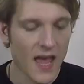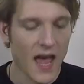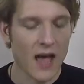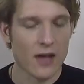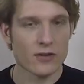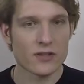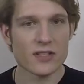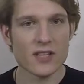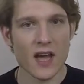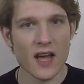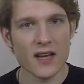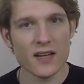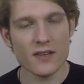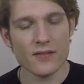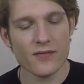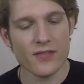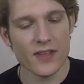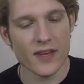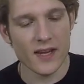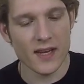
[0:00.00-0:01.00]
Outside
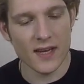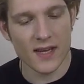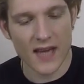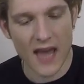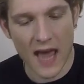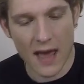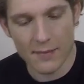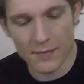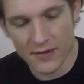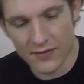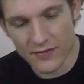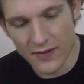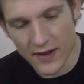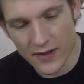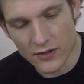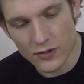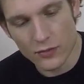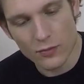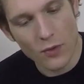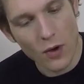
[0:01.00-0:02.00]
of the Kami
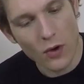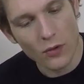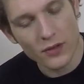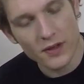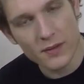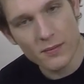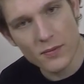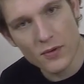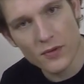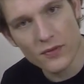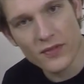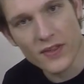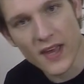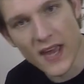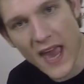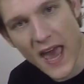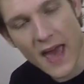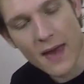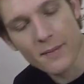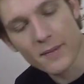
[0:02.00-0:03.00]
phase, you only move the
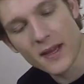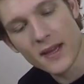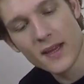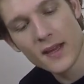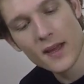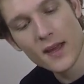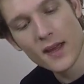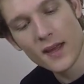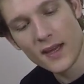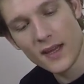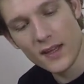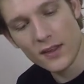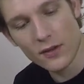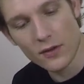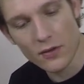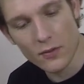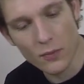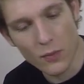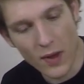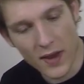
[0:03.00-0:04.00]
Kami
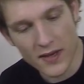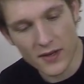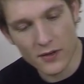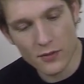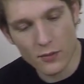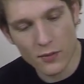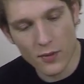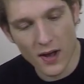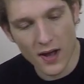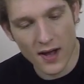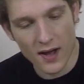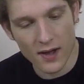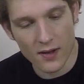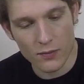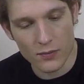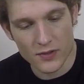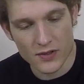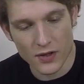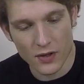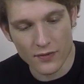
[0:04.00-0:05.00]
either when you
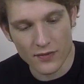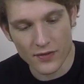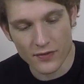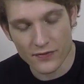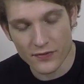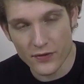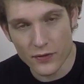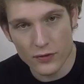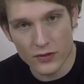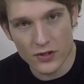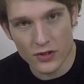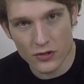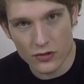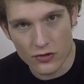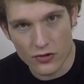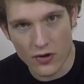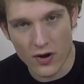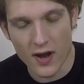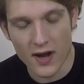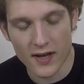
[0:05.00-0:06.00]
resolve the Fujin
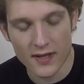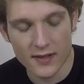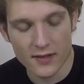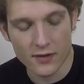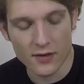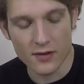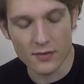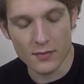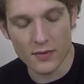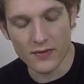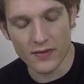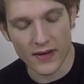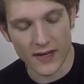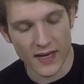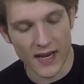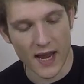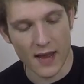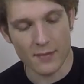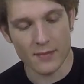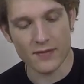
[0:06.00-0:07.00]
shrine, you can move any
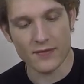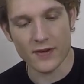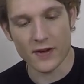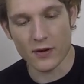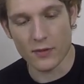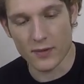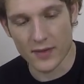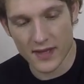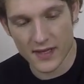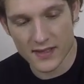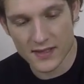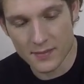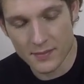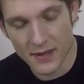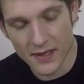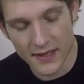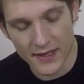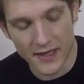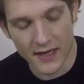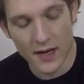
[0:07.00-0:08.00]
Kami figure with his
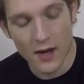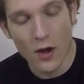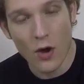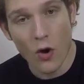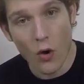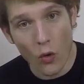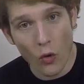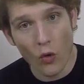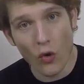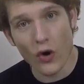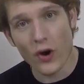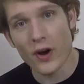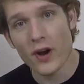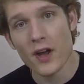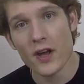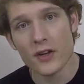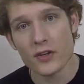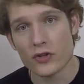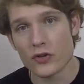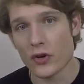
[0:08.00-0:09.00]
ability, or
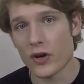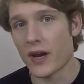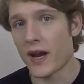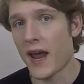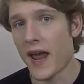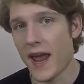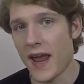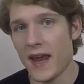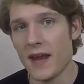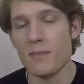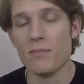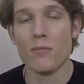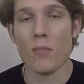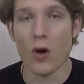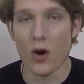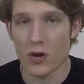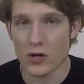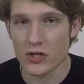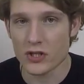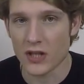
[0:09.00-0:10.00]
during a
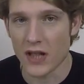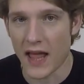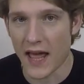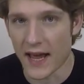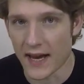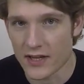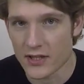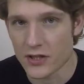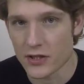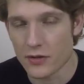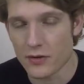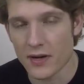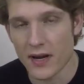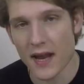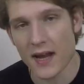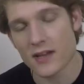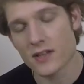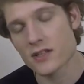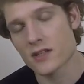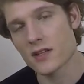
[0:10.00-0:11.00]
martial action, you can
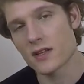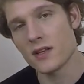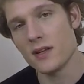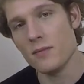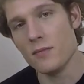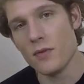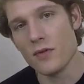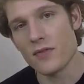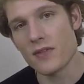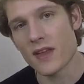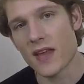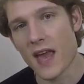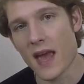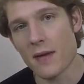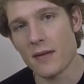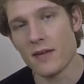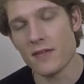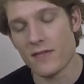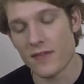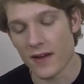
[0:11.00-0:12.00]
actually move the
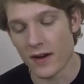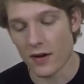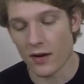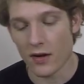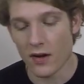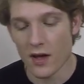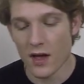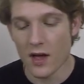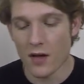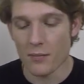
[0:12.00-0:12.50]
Kami figure.